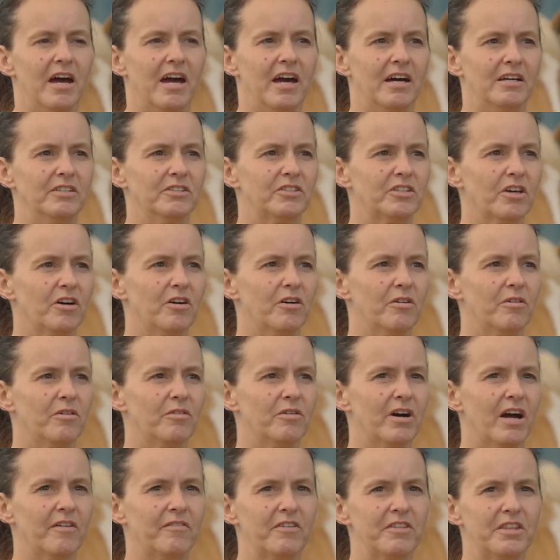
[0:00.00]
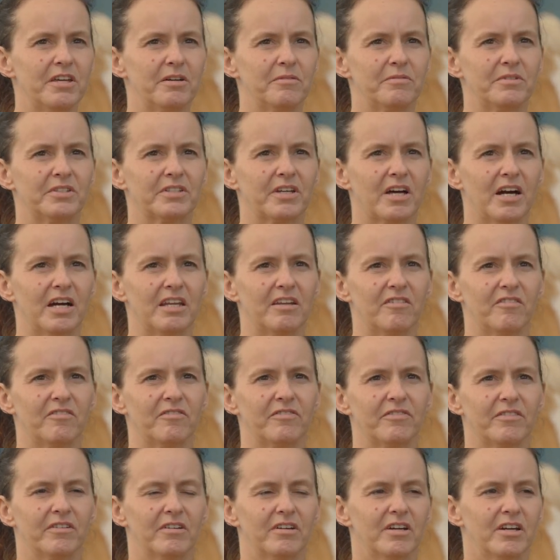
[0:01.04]
And so everything was kind of
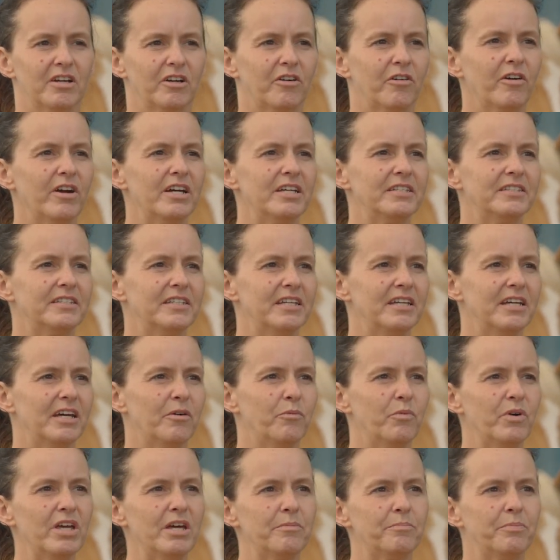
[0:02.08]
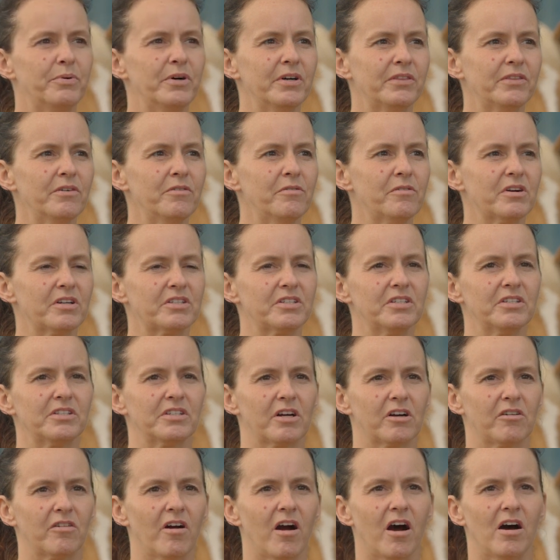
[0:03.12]
crazy, and we had put the horses
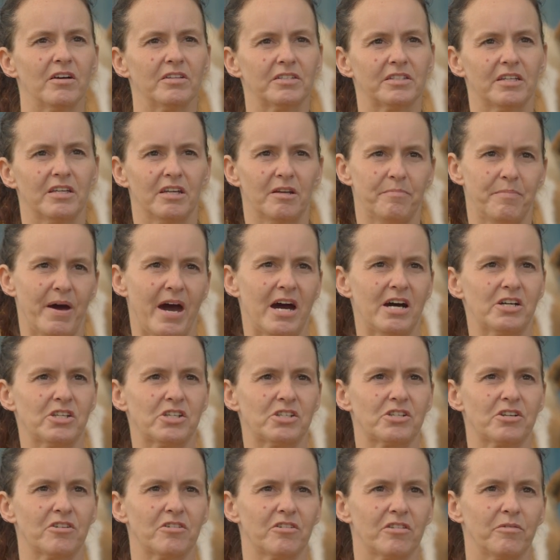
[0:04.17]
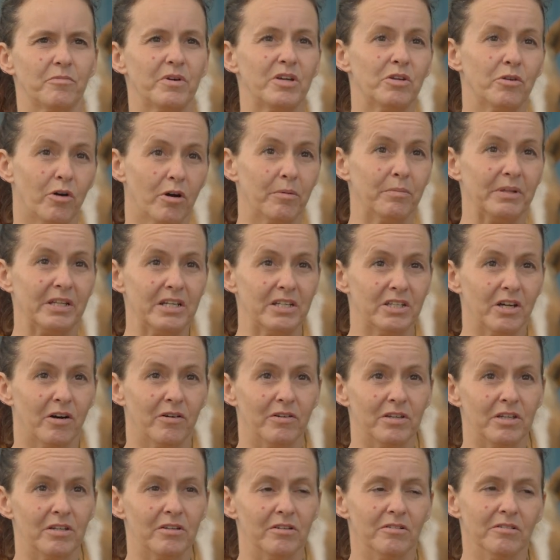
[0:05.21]
across in a pasture that we normally
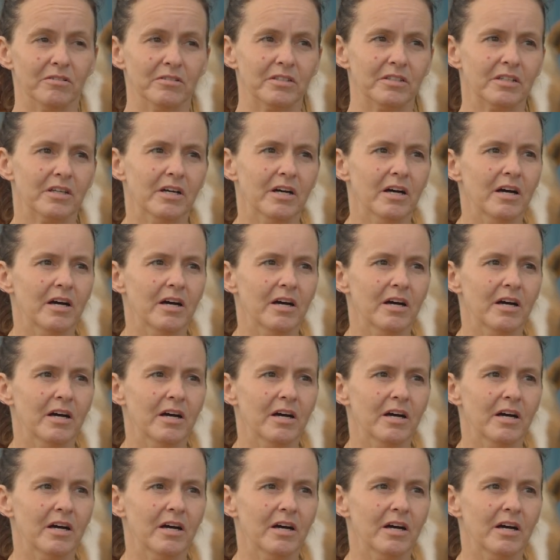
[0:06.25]
don't use,